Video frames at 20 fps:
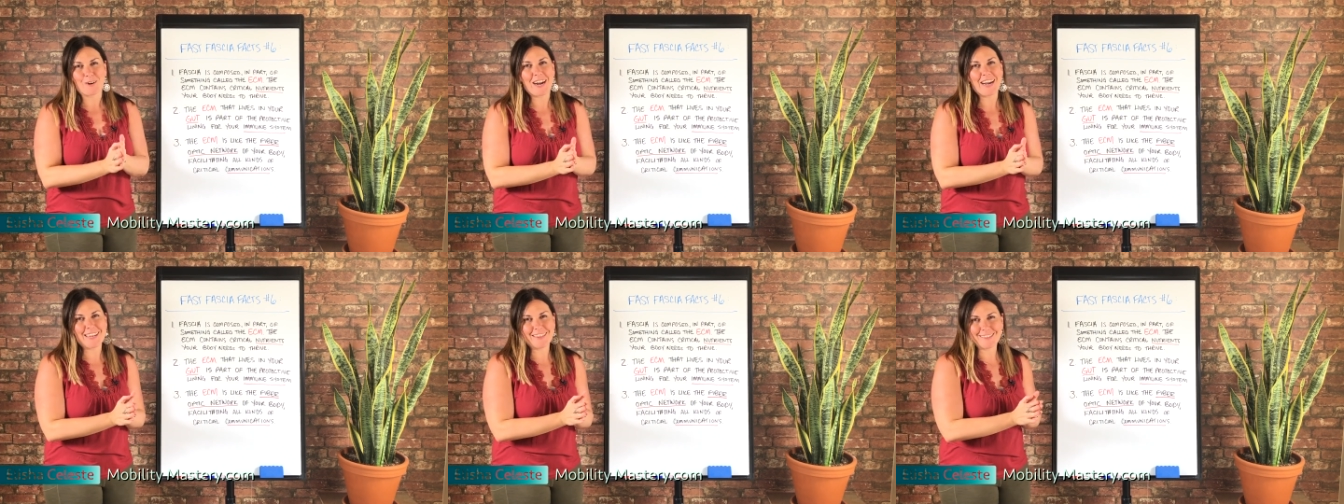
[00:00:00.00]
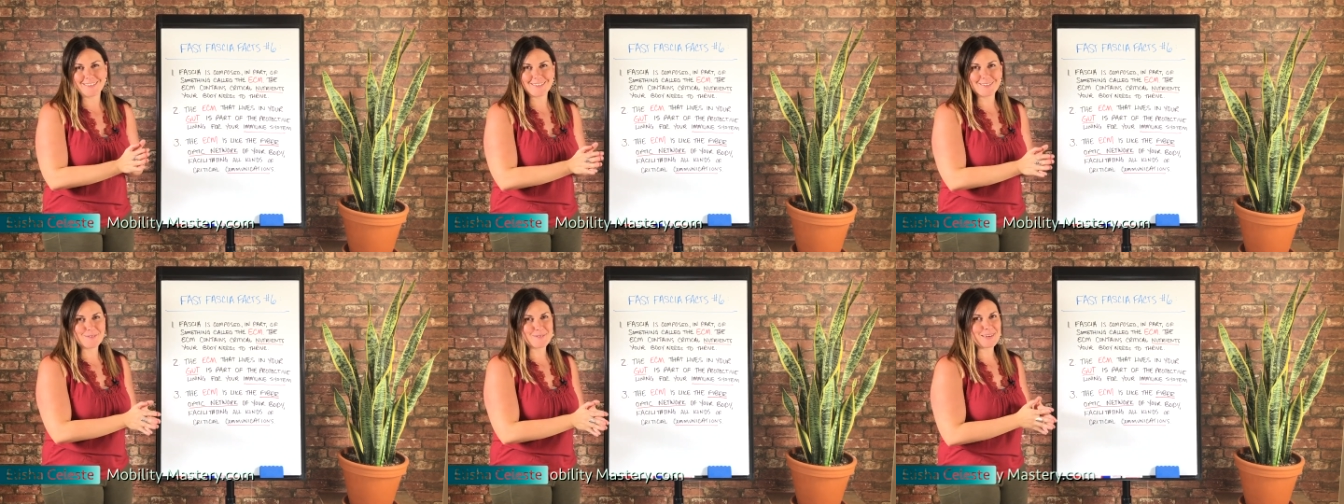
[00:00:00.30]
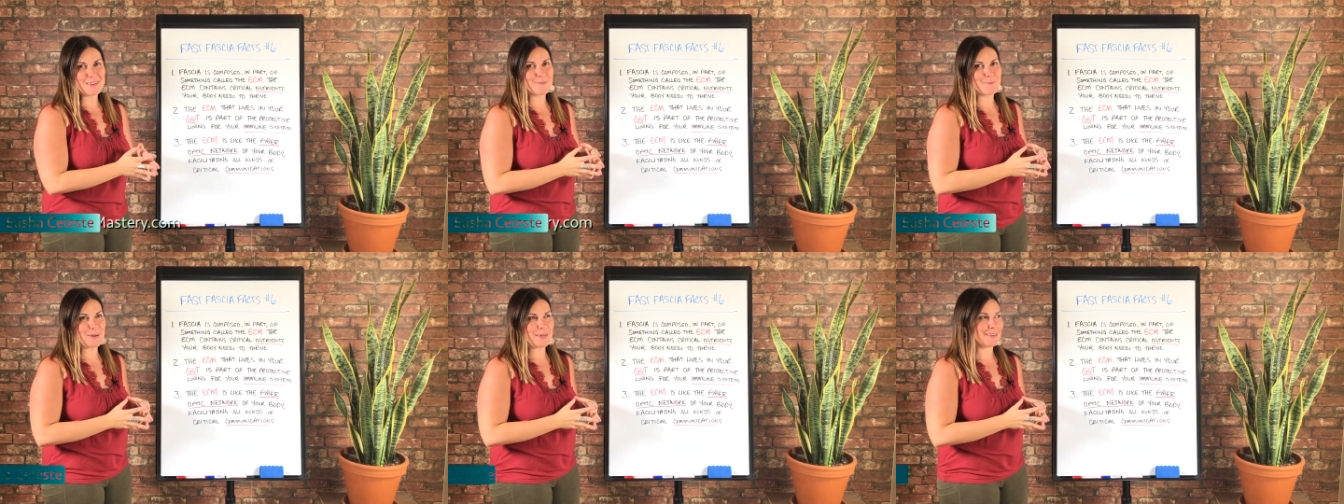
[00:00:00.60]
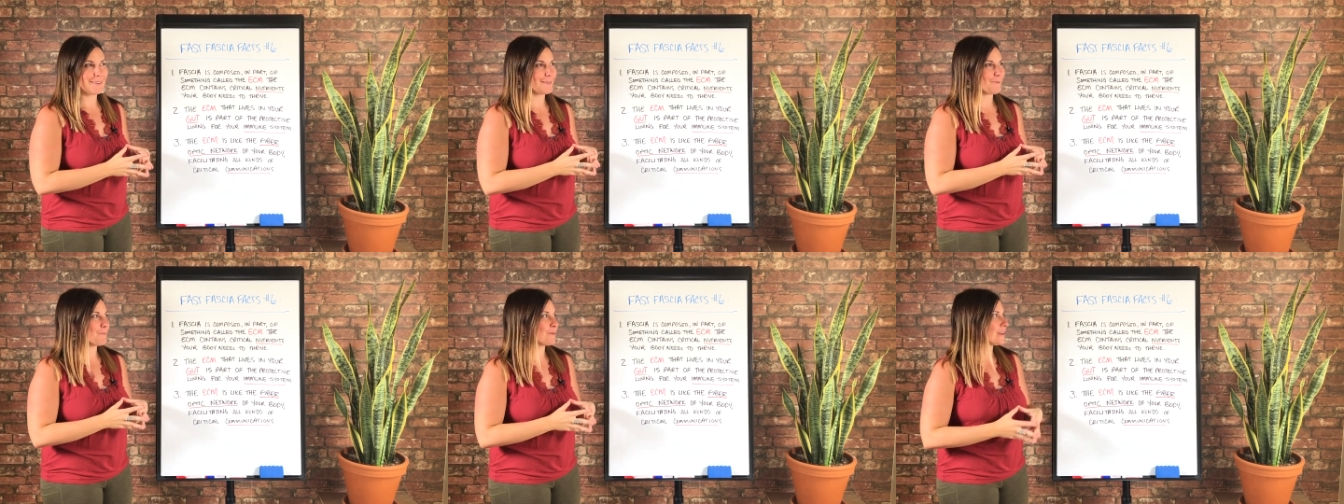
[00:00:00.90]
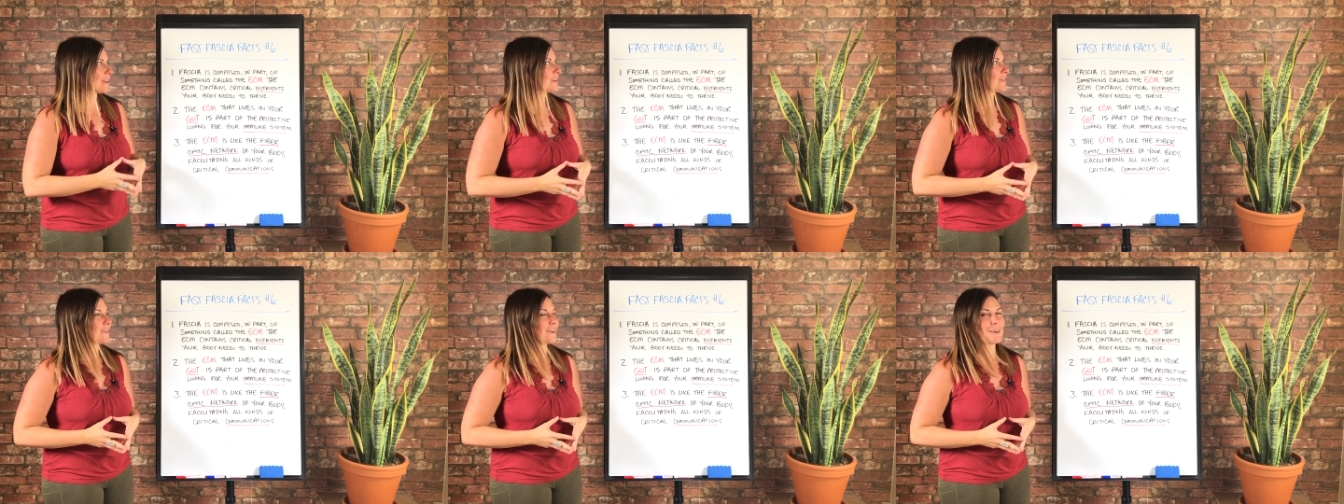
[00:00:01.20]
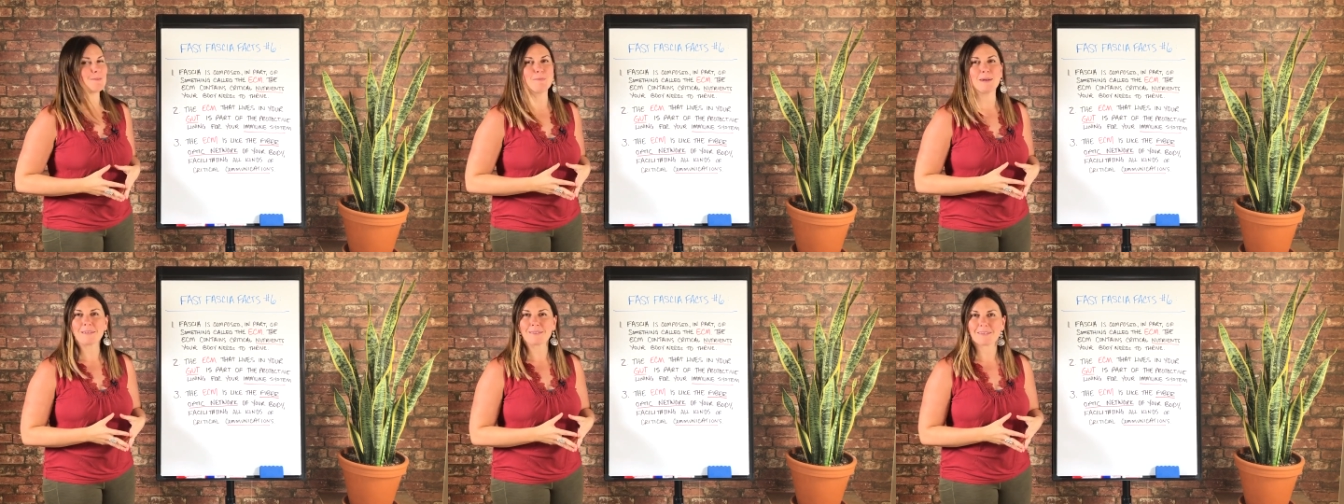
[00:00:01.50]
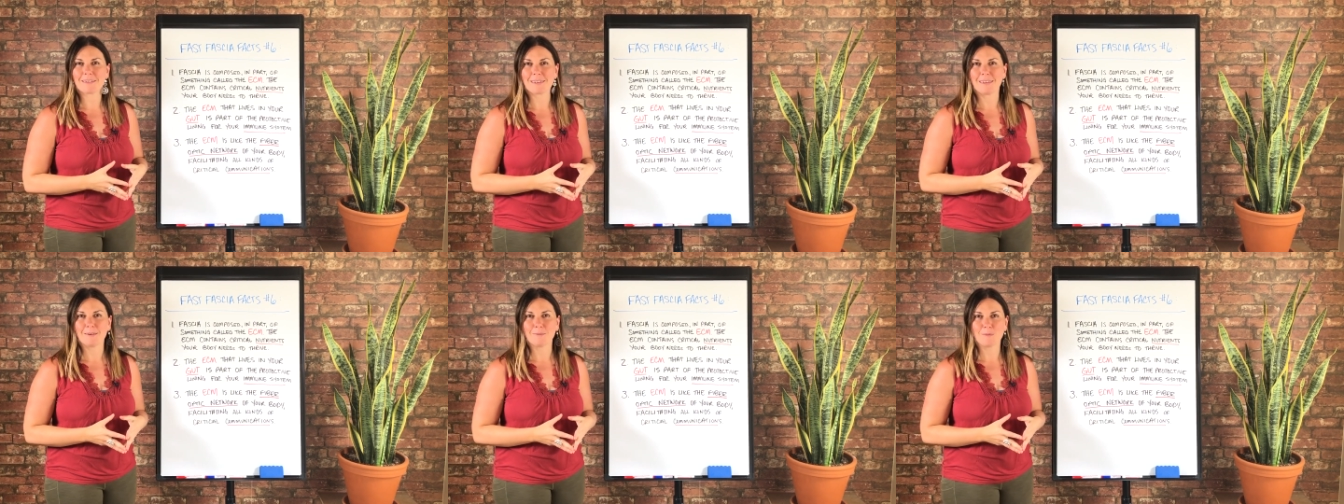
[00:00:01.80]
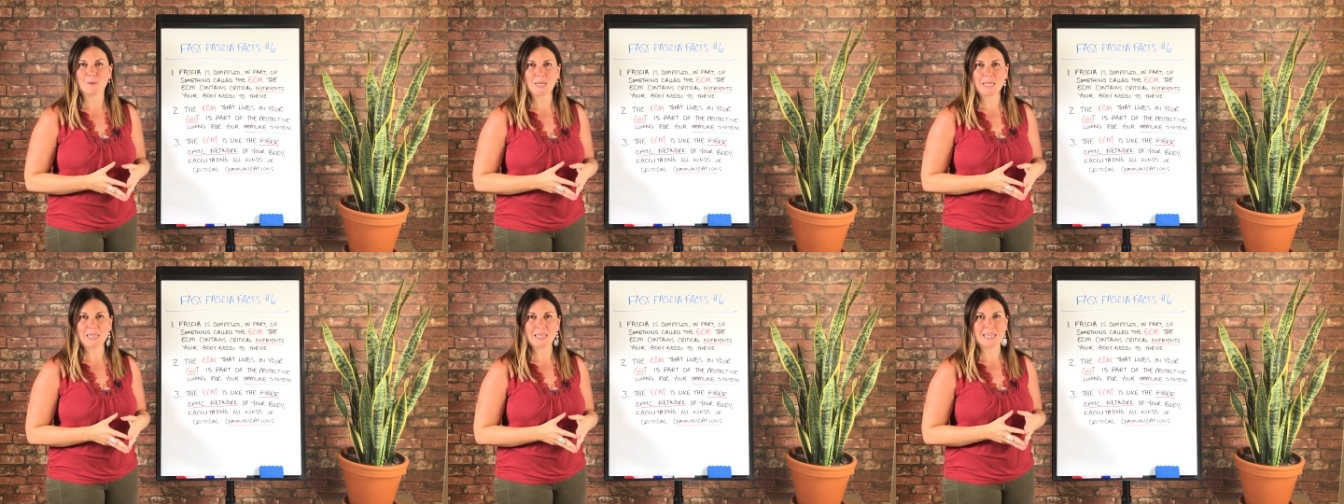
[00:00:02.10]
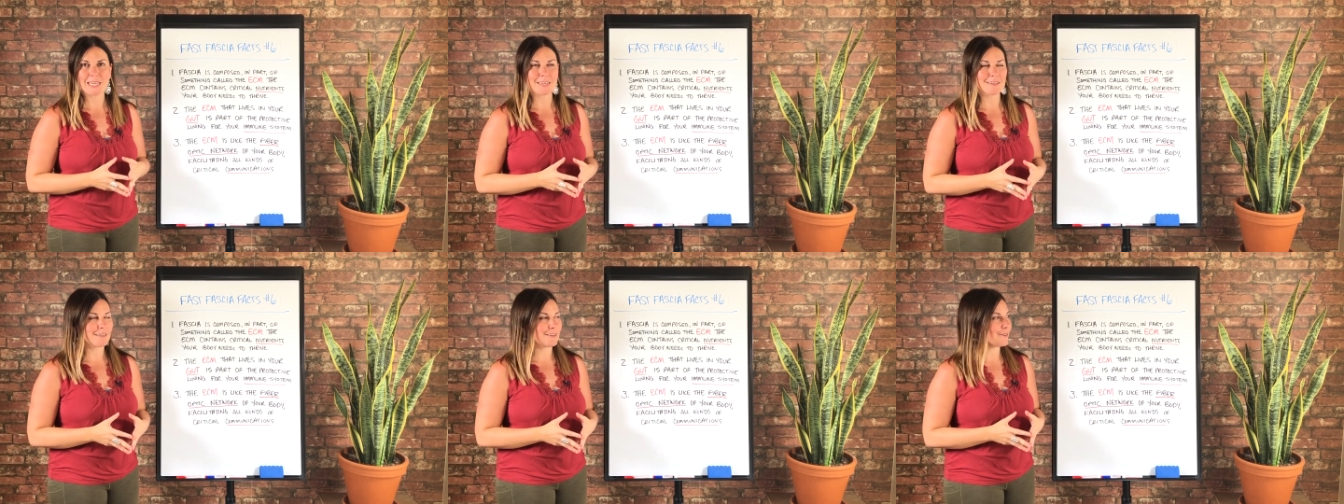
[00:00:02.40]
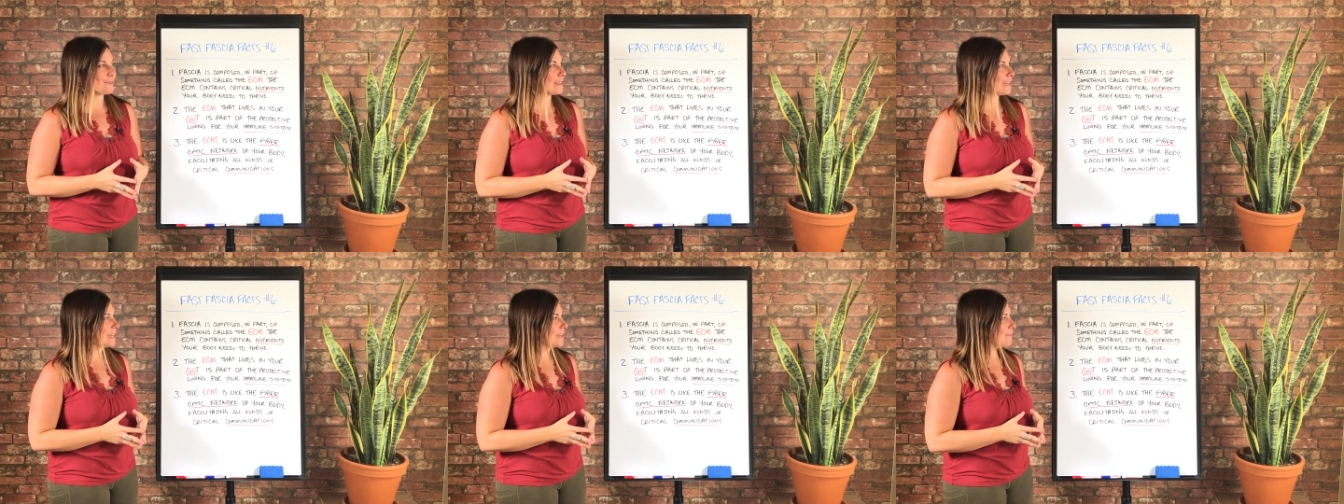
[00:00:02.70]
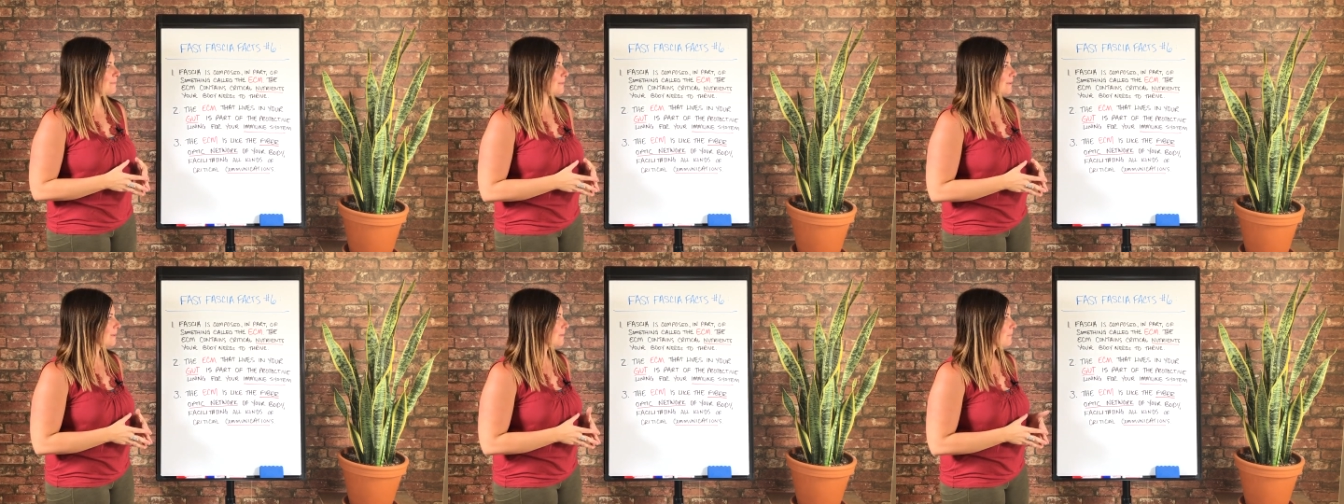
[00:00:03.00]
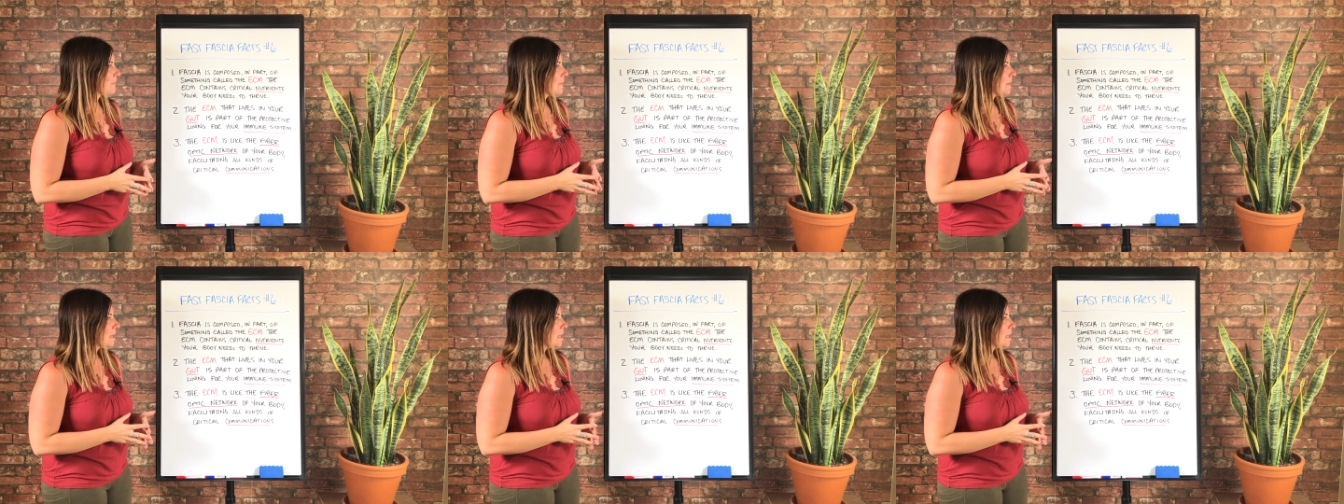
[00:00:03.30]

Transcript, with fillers: right this week because I'm pretty sure I messed it up like the last two times.